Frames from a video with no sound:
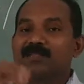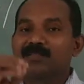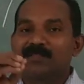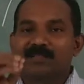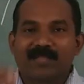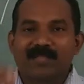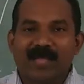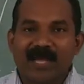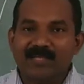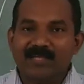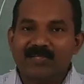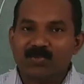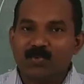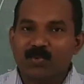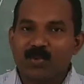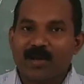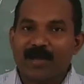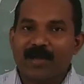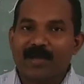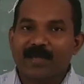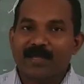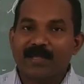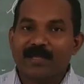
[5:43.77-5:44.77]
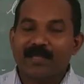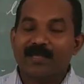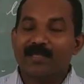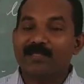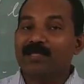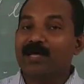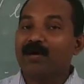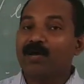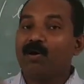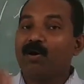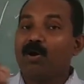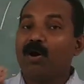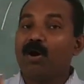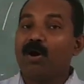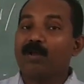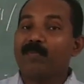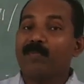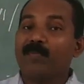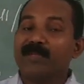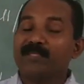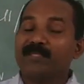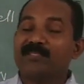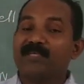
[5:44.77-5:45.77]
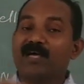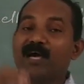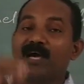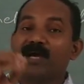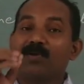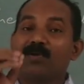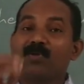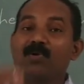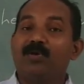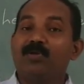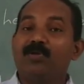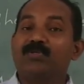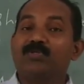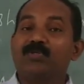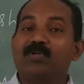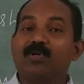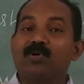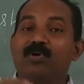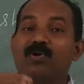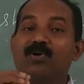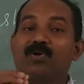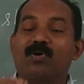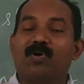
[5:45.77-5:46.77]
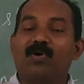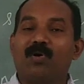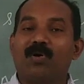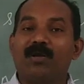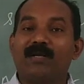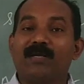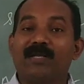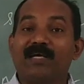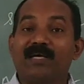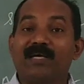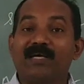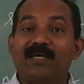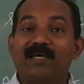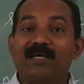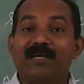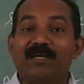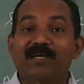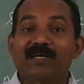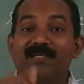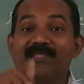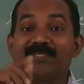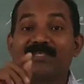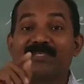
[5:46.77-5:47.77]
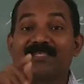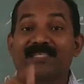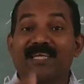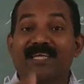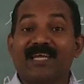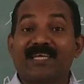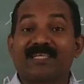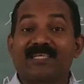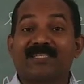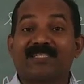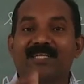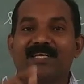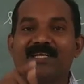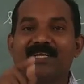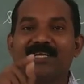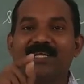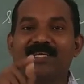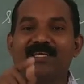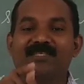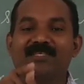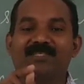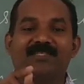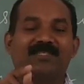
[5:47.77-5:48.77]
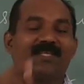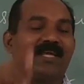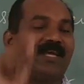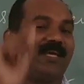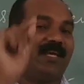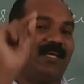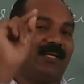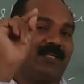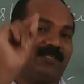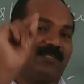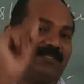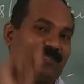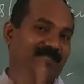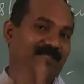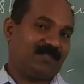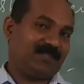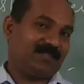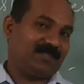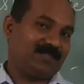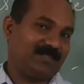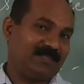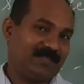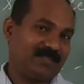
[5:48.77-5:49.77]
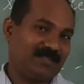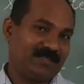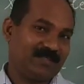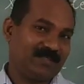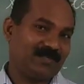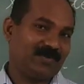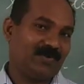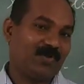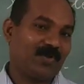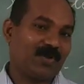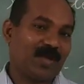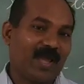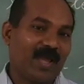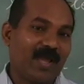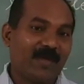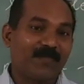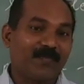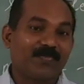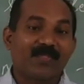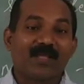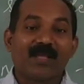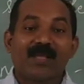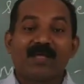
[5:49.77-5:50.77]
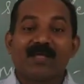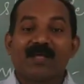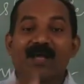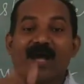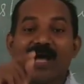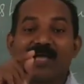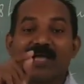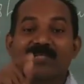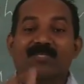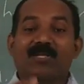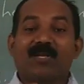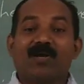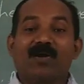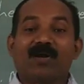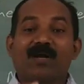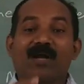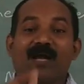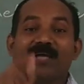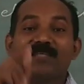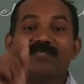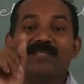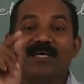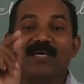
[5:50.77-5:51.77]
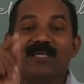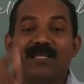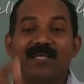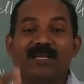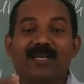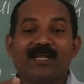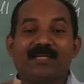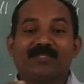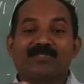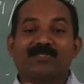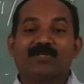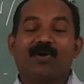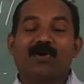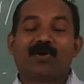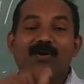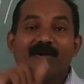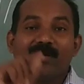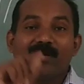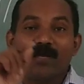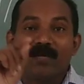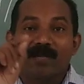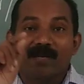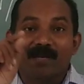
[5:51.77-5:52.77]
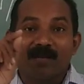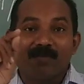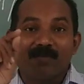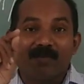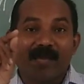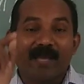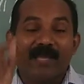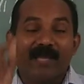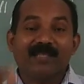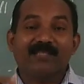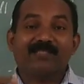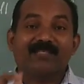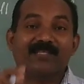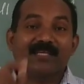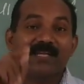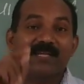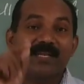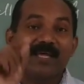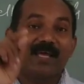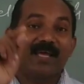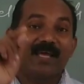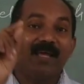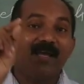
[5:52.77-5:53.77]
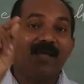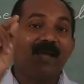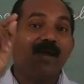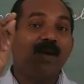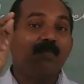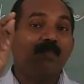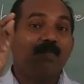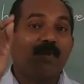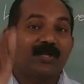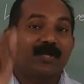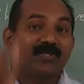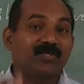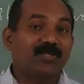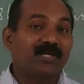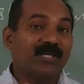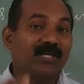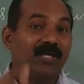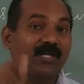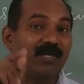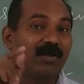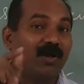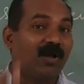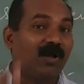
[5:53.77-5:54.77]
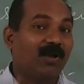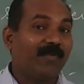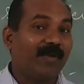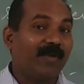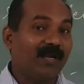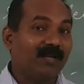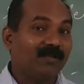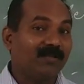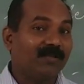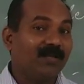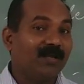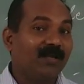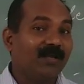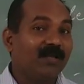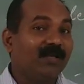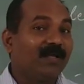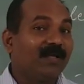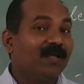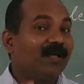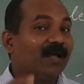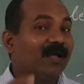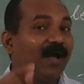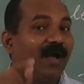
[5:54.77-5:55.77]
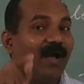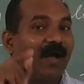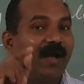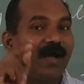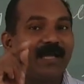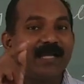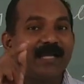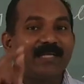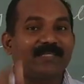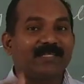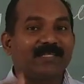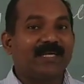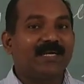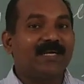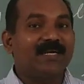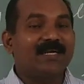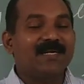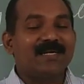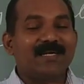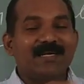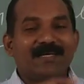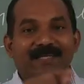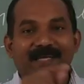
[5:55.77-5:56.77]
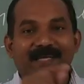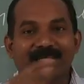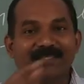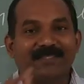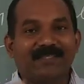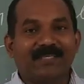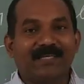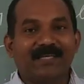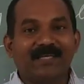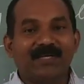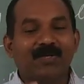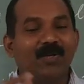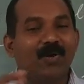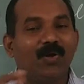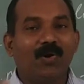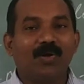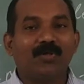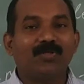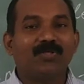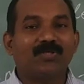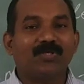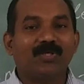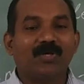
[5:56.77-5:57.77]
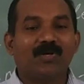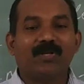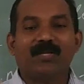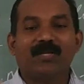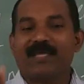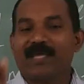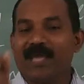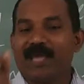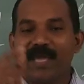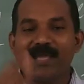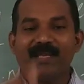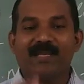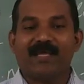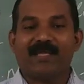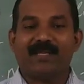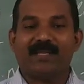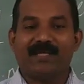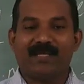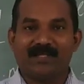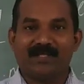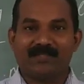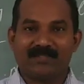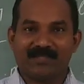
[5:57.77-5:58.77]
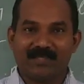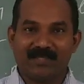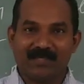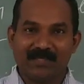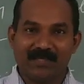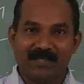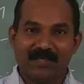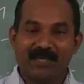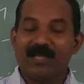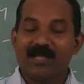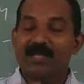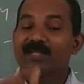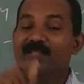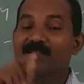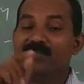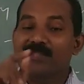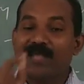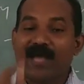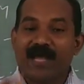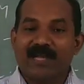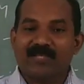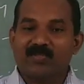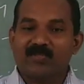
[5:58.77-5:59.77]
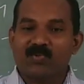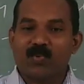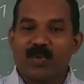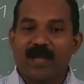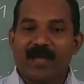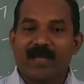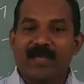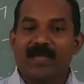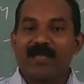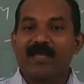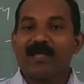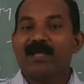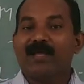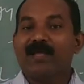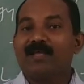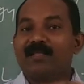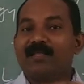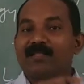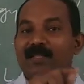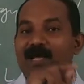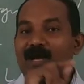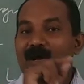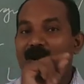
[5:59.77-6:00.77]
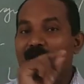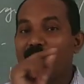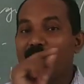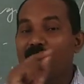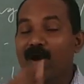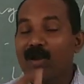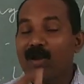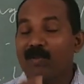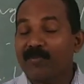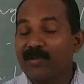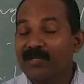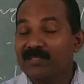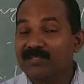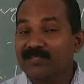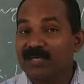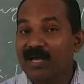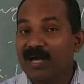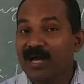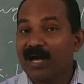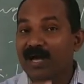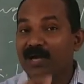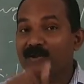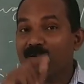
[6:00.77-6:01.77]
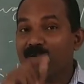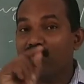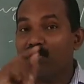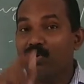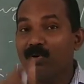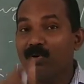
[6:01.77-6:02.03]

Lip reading: That's why the orbits are also called stationary states. Okay, as long as an electron remains in a particular orbit, it doesn't lose or gain energy. That's why the orbits are